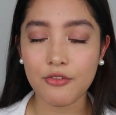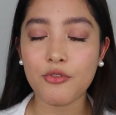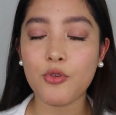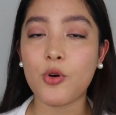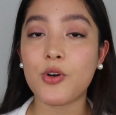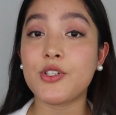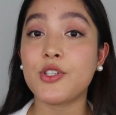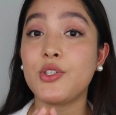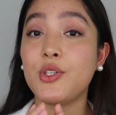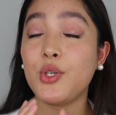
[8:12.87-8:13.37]
Of
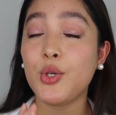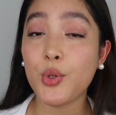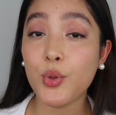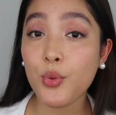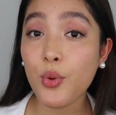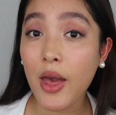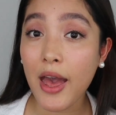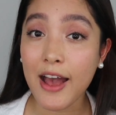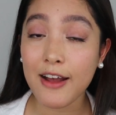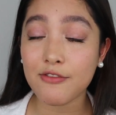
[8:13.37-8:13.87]
course,
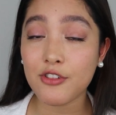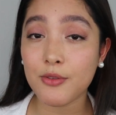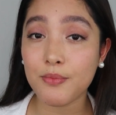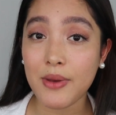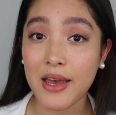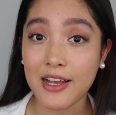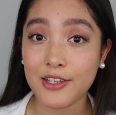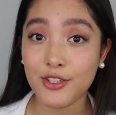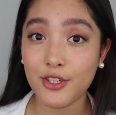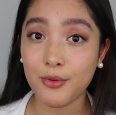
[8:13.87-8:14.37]
you have to
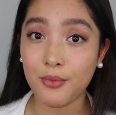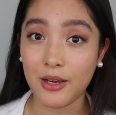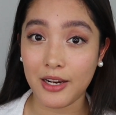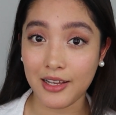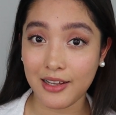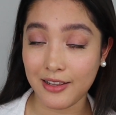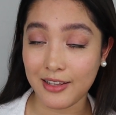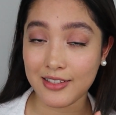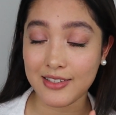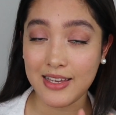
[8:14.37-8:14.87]
pass your
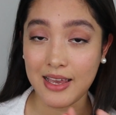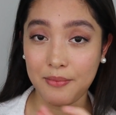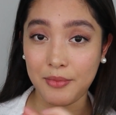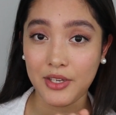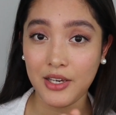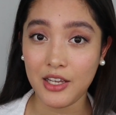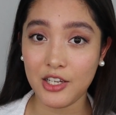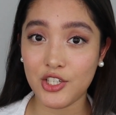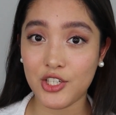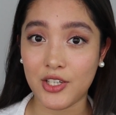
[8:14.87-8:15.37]
medical
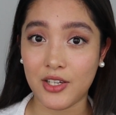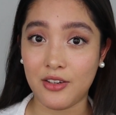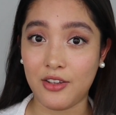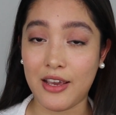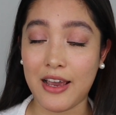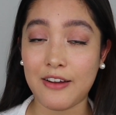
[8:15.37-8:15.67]
examination.